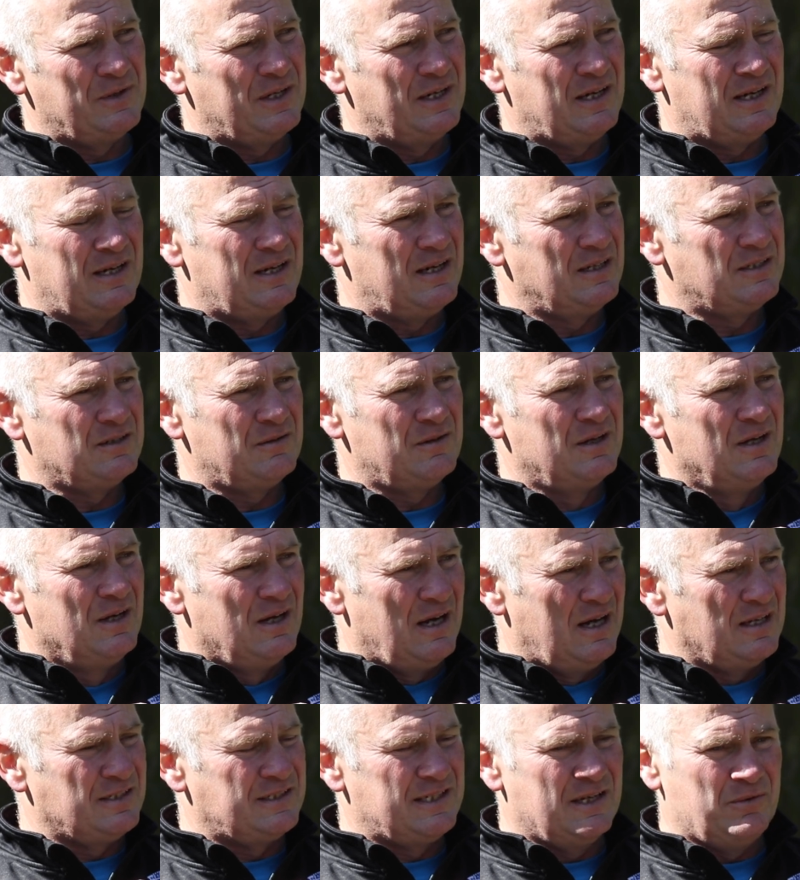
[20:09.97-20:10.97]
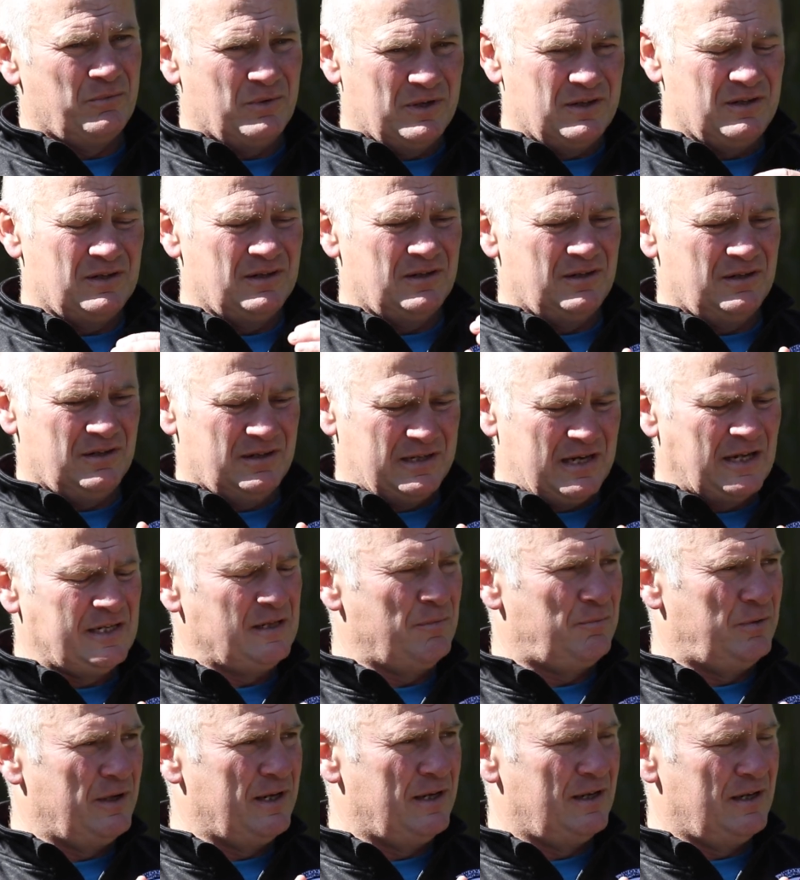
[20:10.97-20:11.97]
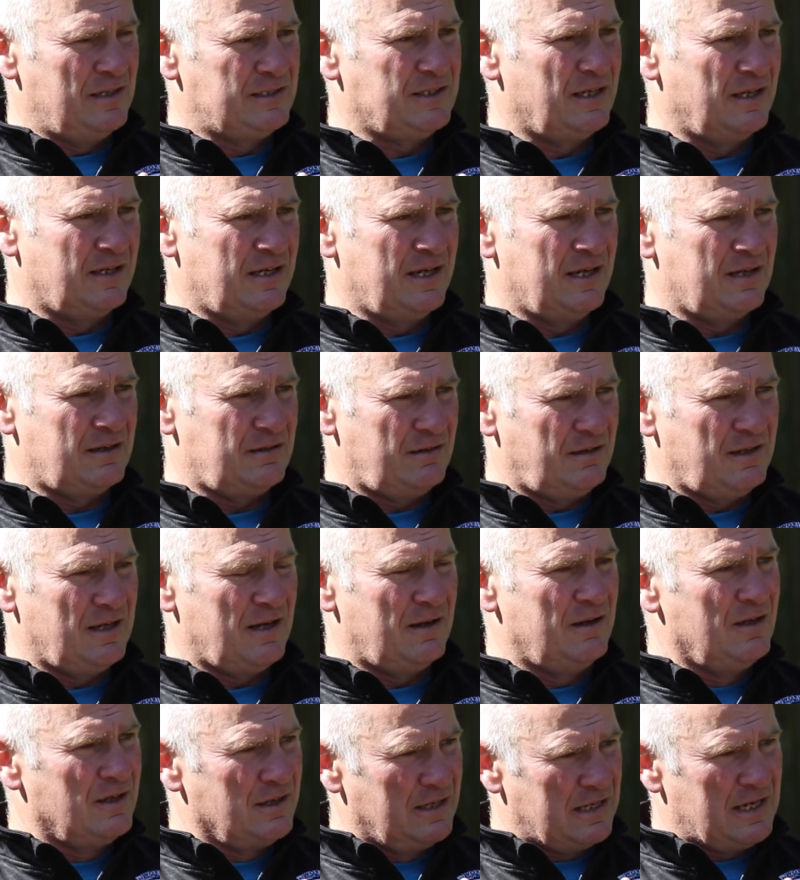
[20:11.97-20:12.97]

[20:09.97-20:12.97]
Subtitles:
You know, I'll say, can you play? Is it a kick? Yeah.